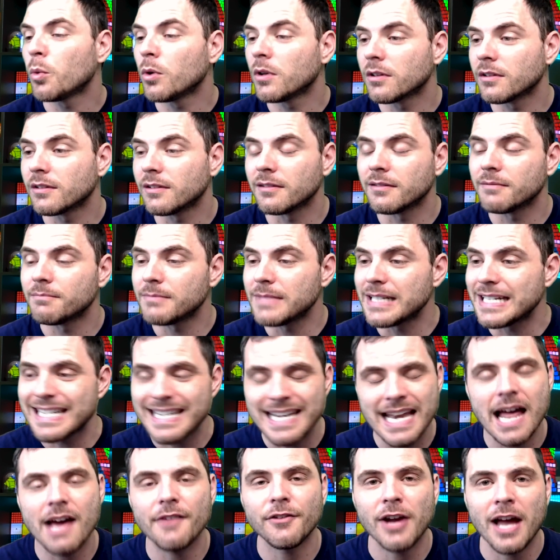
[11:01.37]
will
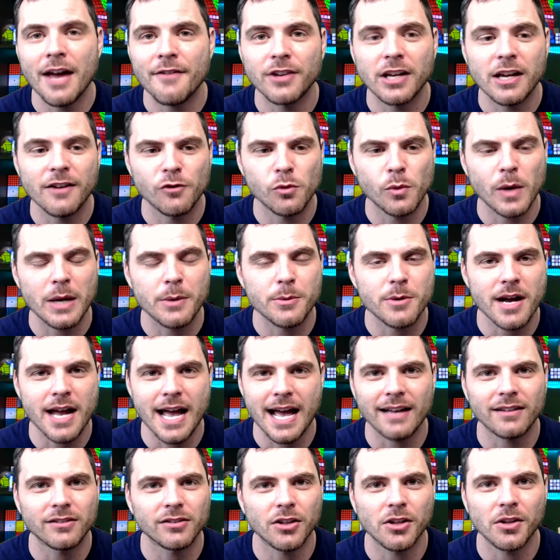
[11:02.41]
never have a giveaway where I
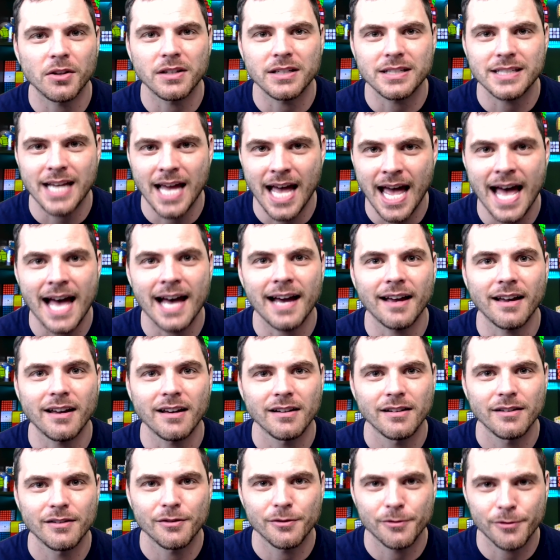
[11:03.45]
ask you to tag
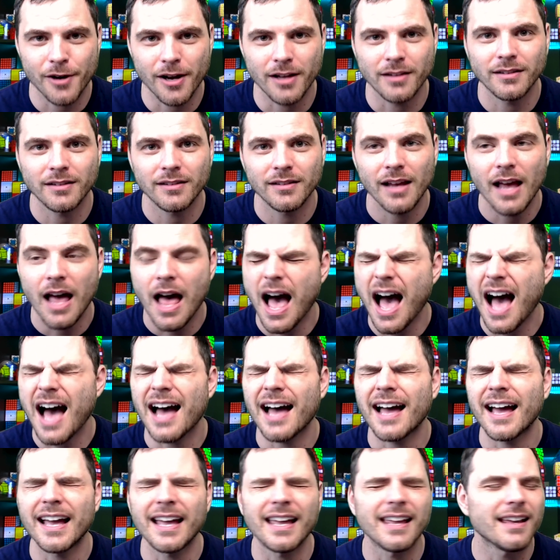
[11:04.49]
friends.
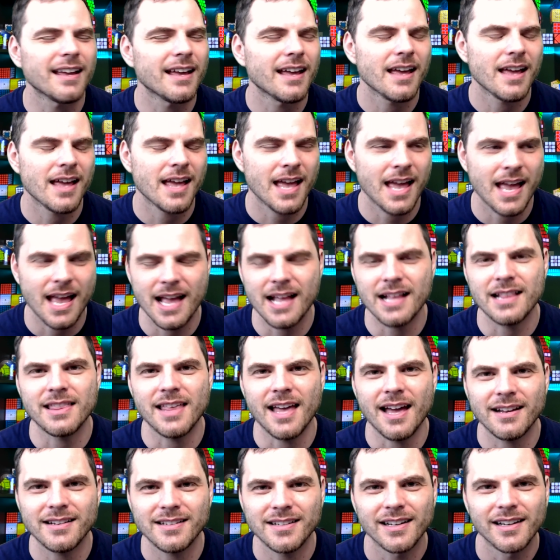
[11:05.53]
I hate
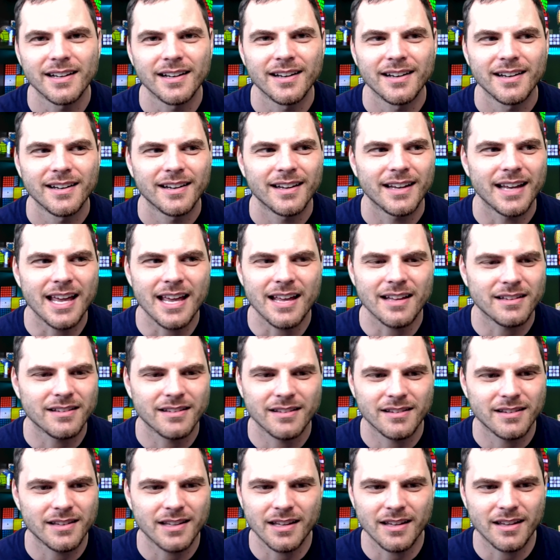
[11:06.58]
that.
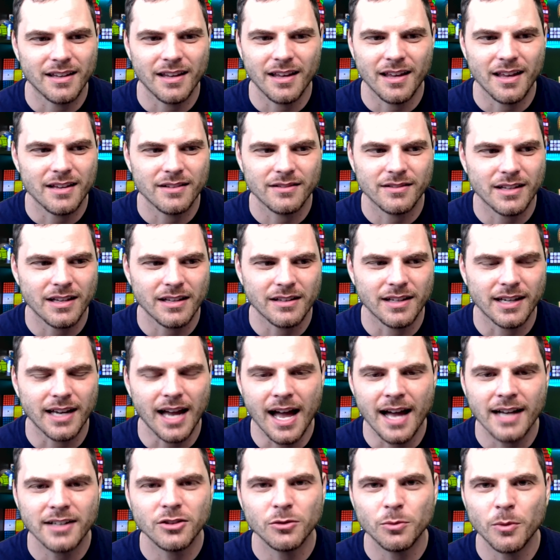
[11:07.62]

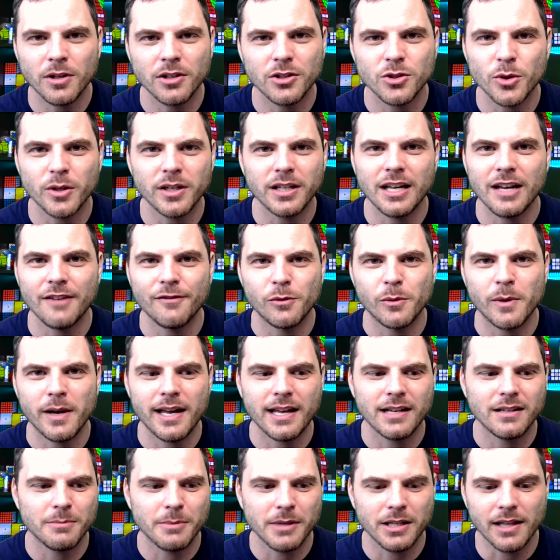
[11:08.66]
I just want to join a
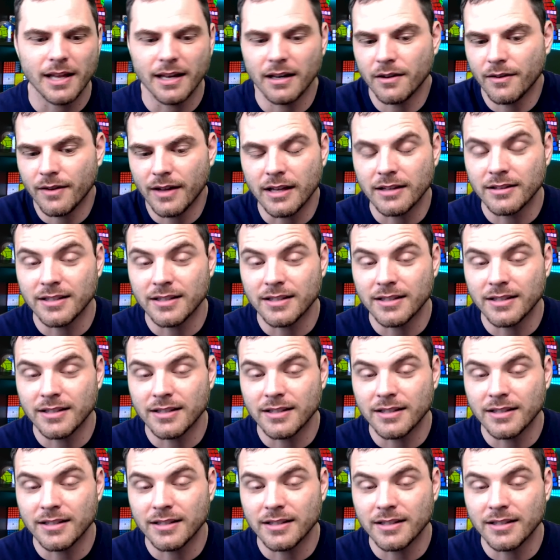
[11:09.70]
giveaway to be like,